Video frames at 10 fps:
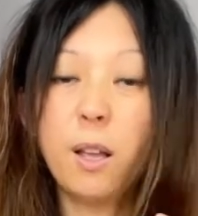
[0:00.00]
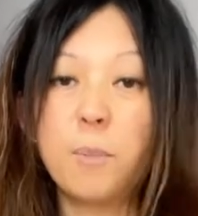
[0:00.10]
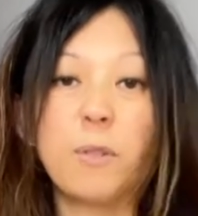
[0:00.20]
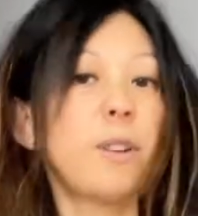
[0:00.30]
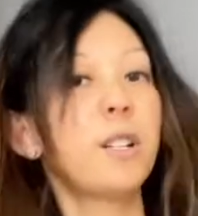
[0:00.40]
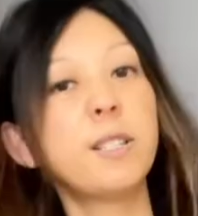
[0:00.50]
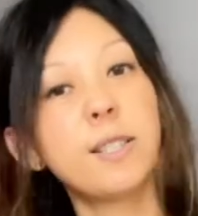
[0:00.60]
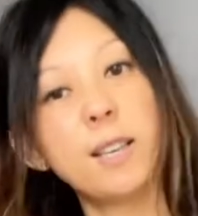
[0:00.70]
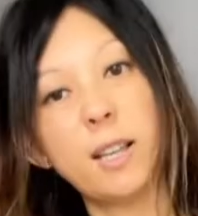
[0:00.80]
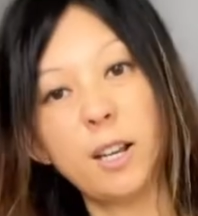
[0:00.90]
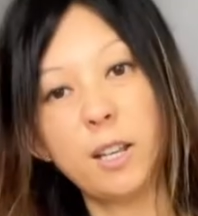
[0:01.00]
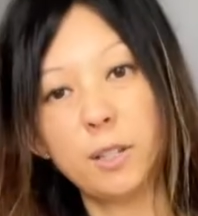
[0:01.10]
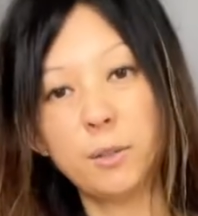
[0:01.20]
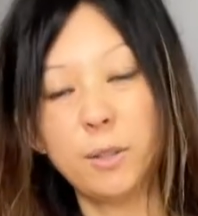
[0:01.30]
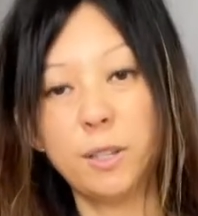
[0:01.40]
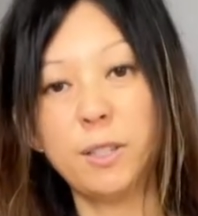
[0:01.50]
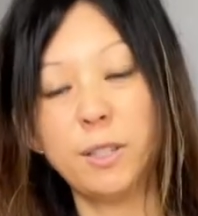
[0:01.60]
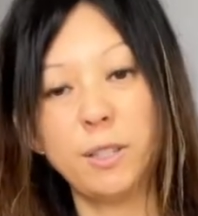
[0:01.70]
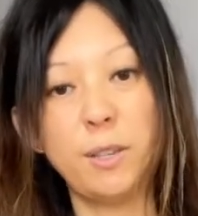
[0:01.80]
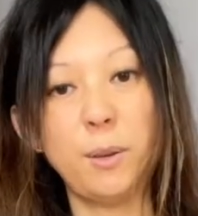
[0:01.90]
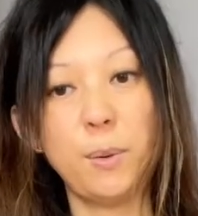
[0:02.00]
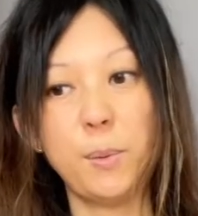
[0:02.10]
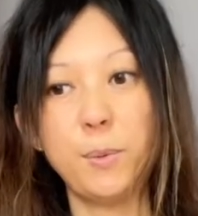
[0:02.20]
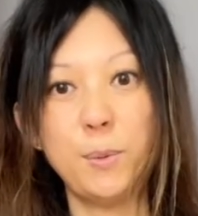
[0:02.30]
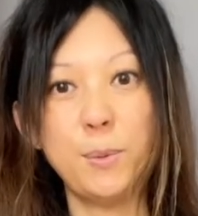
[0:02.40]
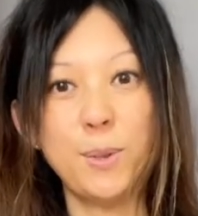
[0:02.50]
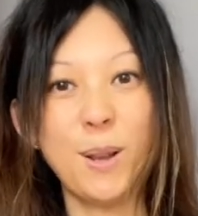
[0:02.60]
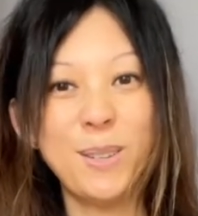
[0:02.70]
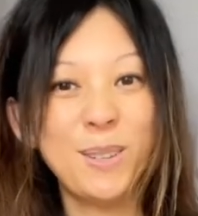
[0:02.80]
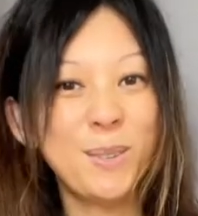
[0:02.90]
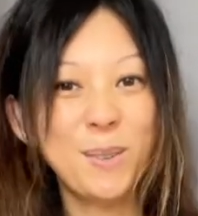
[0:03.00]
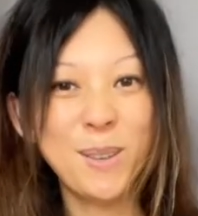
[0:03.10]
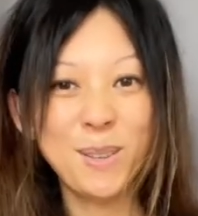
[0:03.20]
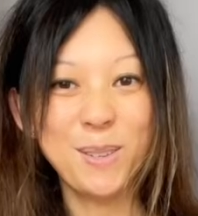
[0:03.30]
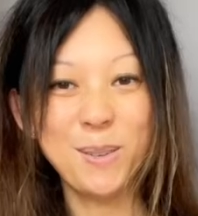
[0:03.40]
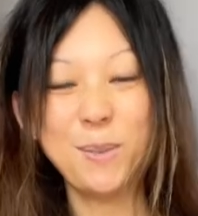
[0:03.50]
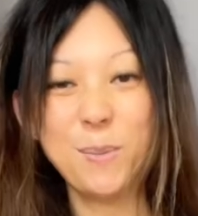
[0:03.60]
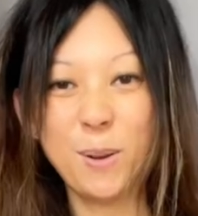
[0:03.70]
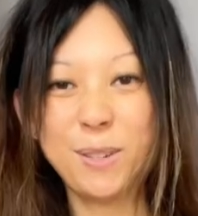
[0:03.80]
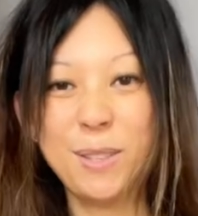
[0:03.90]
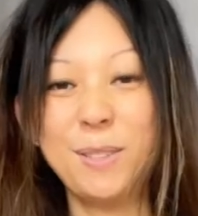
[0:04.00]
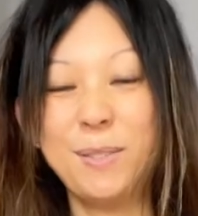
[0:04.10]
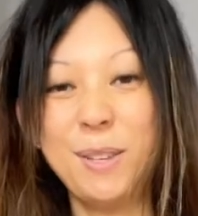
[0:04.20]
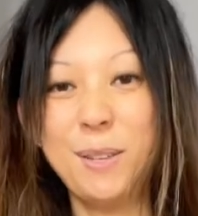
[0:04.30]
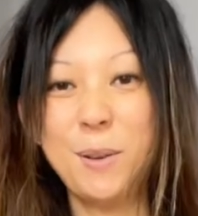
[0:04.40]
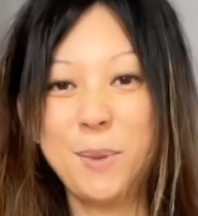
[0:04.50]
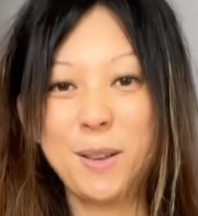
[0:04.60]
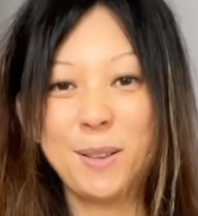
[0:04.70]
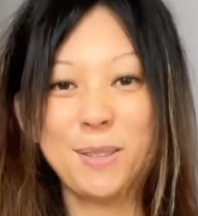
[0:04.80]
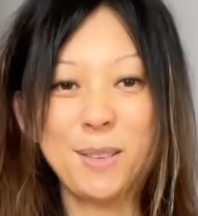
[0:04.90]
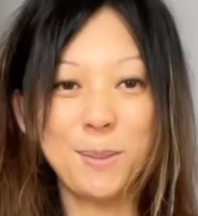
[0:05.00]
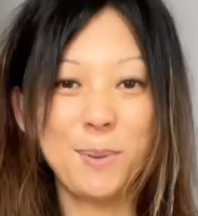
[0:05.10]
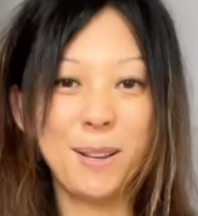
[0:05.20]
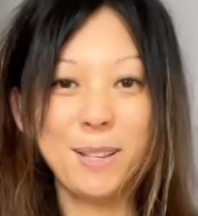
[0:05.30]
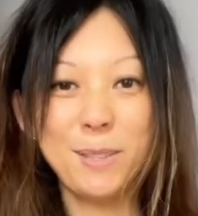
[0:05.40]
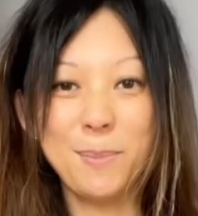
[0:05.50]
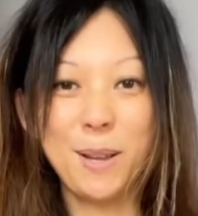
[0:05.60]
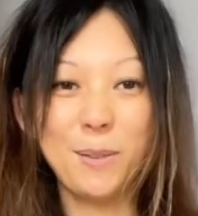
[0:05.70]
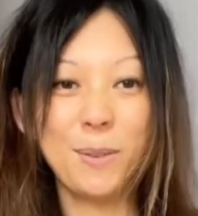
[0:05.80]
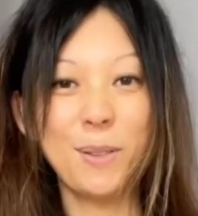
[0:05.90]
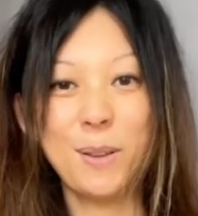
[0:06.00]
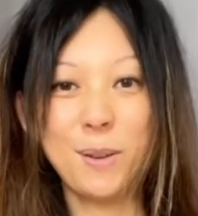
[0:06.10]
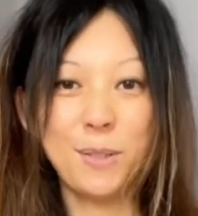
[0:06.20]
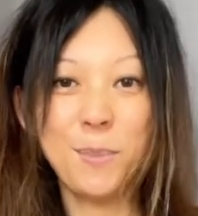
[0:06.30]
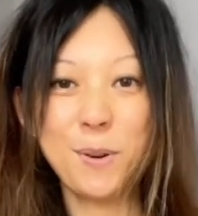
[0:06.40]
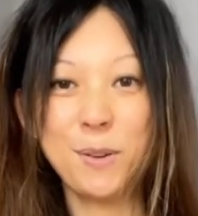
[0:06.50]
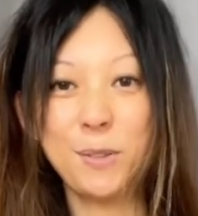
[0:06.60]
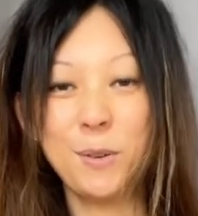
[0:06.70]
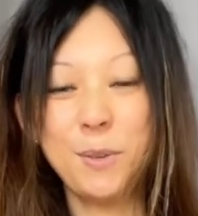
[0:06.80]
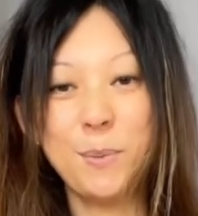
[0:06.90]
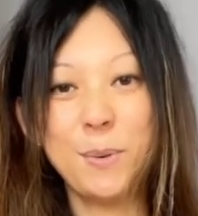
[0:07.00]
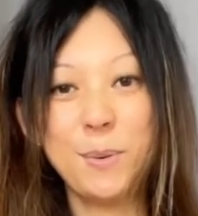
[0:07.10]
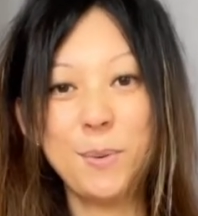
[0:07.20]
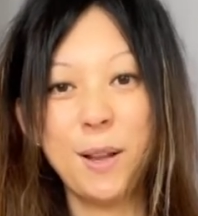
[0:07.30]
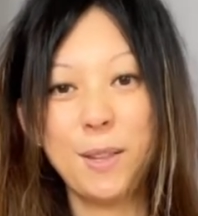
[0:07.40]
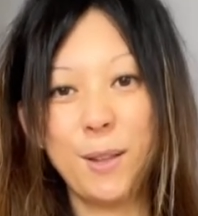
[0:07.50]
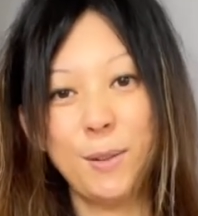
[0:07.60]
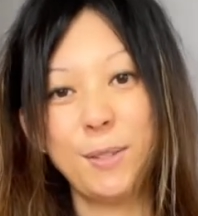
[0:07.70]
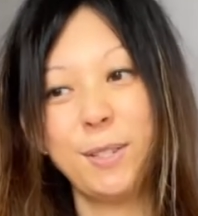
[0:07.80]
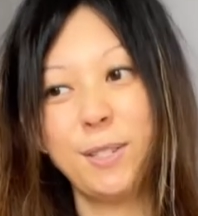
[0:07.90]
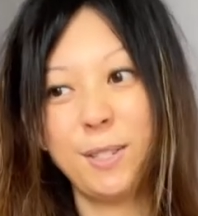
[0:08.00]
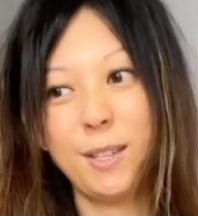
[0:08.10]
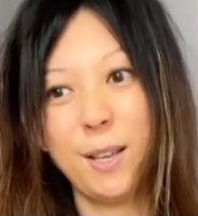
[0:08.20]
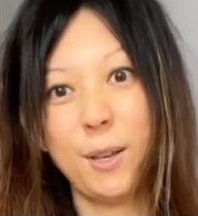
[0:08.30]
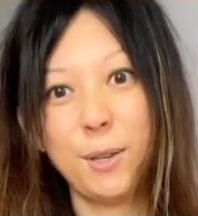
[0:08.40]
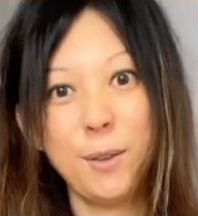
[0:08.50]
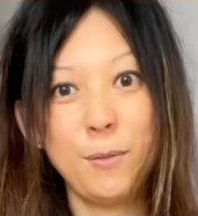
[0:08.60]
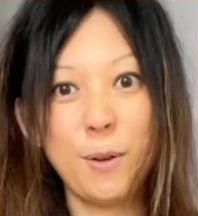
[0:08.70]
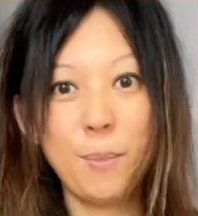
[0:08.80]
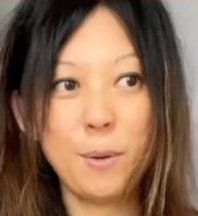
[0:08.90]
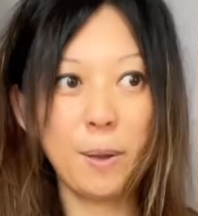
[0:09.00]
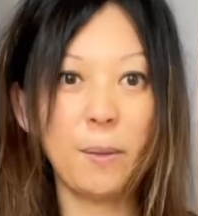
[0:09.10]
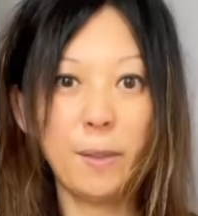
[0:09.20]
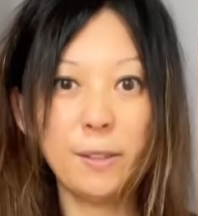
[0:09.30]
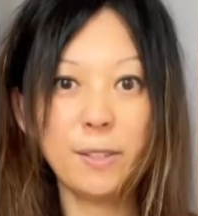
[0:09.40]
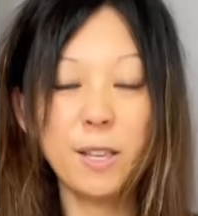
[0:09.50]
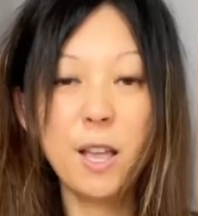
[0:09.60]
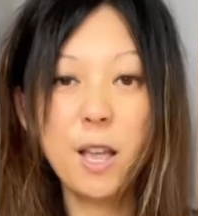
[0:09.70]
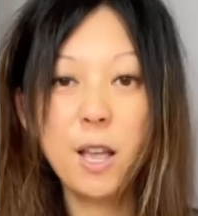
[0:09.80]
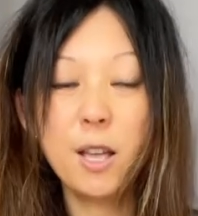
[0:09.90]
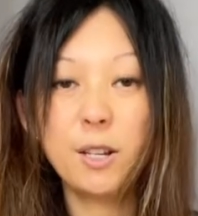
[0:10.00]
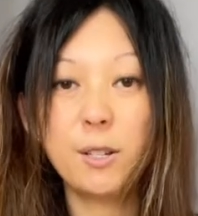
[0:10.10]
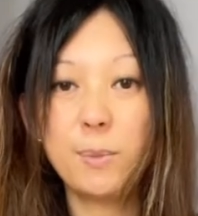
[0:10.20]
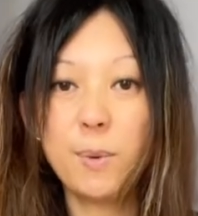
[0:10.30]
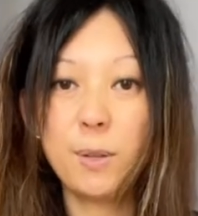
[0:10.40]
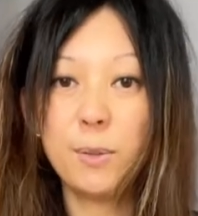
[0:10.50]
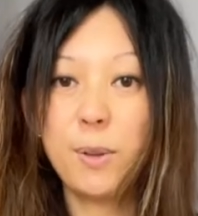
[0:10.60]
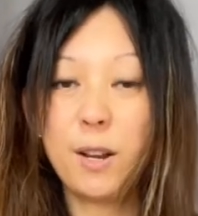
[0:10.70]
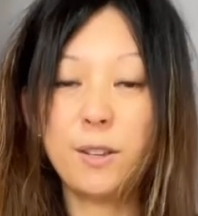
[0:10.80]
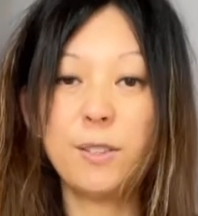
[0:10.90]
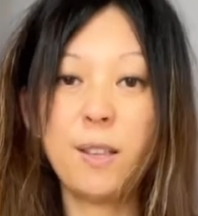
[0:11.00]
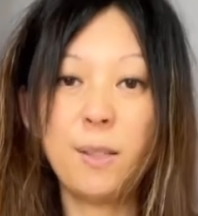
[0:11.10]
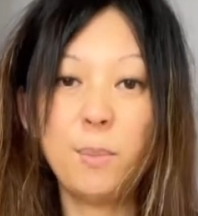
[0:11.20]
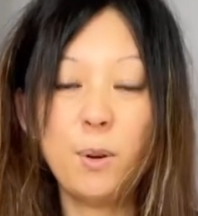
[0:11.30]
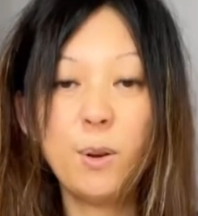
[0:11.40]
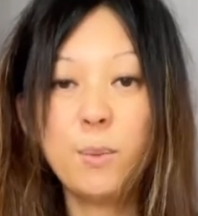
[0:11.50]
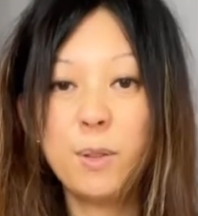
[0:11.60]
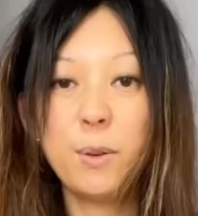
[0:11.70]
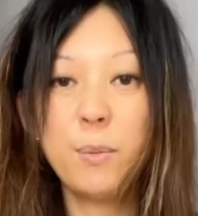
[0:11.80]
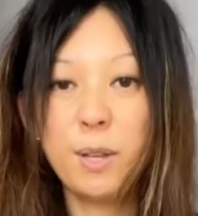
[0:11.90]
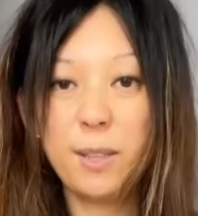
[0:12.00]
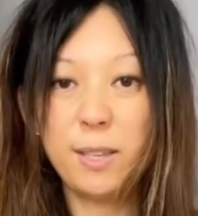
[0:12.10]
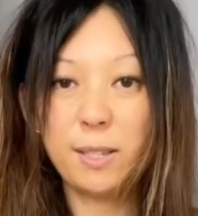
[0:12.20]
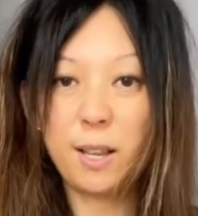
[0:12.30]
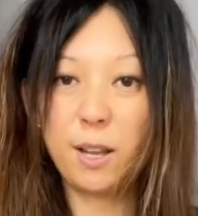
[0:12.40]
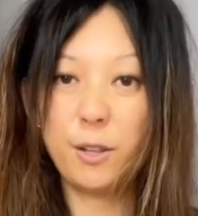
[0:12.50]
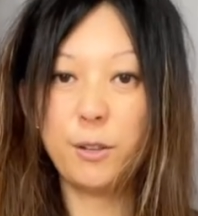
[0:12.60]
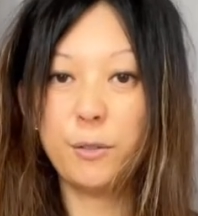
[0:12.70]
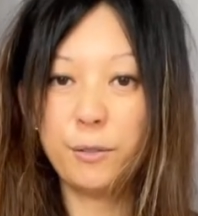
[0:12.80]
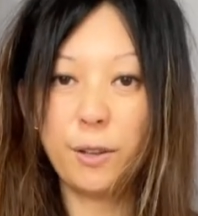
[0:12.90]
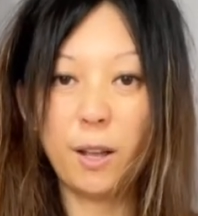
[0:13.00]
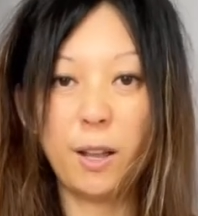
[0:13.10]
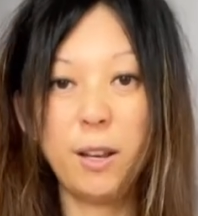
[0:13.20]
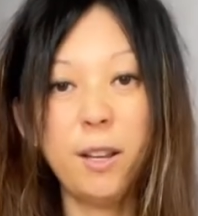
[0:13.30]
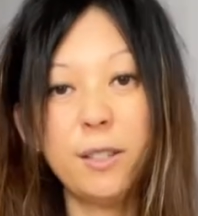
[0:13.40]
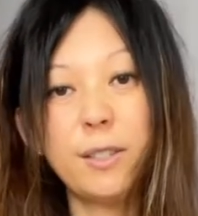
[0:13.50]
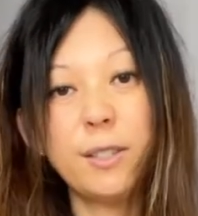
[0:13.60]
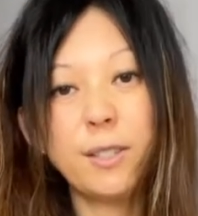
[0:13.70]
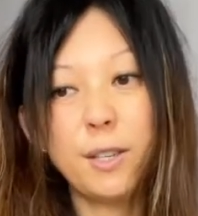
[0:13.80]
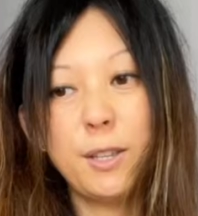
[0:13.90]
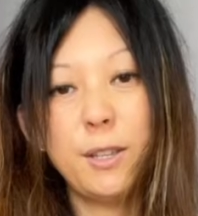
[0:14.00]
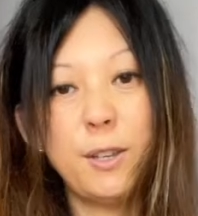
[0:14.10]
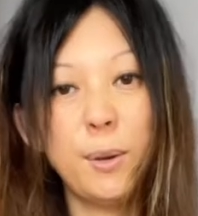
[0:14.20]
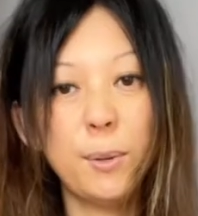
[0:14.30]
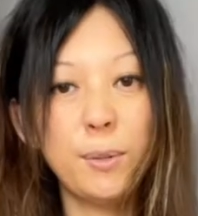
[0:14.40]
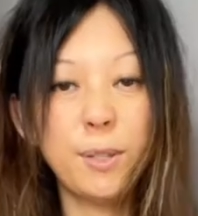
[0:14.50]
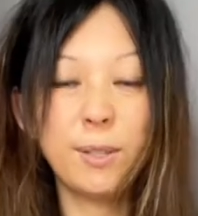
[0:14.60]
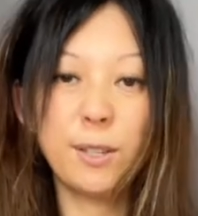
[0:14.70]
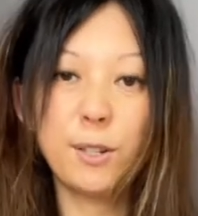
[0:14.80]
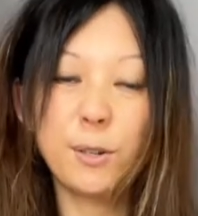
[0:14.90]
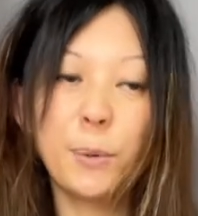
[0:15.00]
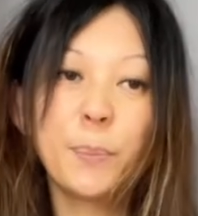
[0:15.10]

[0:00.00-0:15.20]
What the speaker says: professions that are linked to this, you do not need to continue to watch this video, because this one is made for the gossipers or people who are not informed about this, just want to understand more when they read this kind of lists in the news, etc.